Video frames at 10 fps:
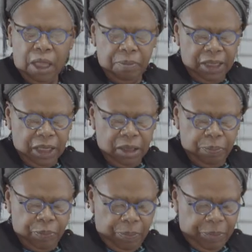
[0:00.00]
I'm making a,
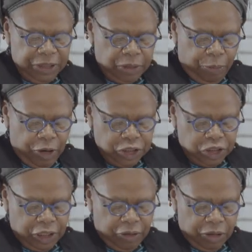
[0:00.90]
a big
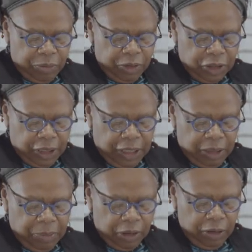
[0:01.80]
depression here in the
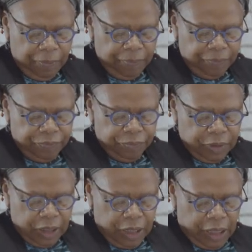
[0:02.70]
in the middle,
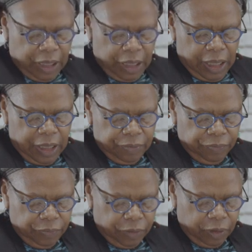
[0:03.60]

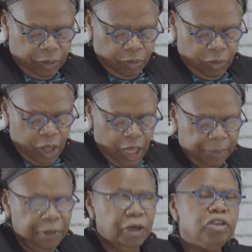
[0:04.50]
and
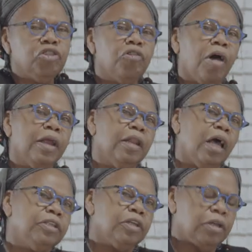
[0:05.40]
I'm going to try
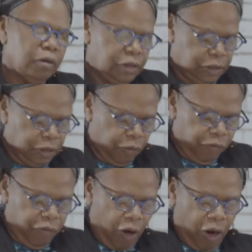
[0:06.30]
not to go so
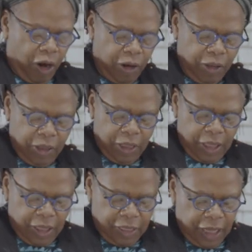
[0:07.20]
far
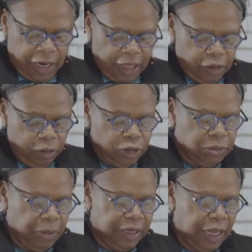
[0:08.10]
that I
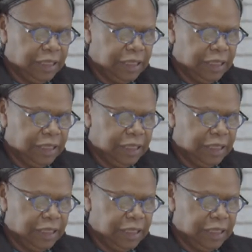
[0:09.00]
lose my